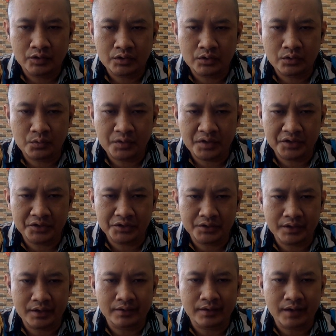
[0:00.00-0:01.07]
to which
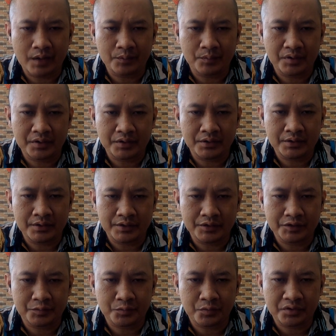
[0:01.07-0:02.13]
a company
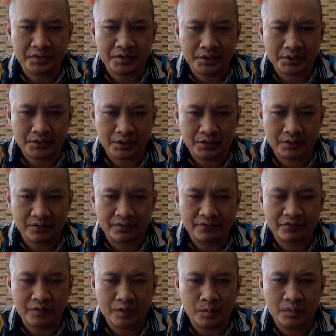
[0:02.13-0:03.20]
is protected
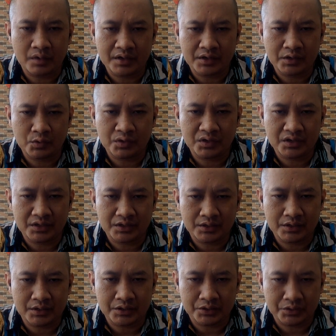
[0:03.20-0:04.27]
from
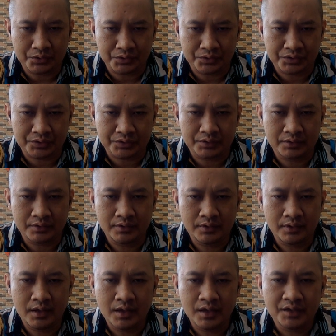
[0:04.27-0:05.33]
liquidity issues.
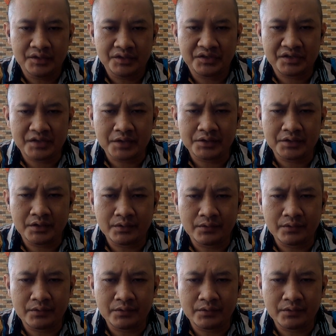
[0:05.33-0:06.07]
Judging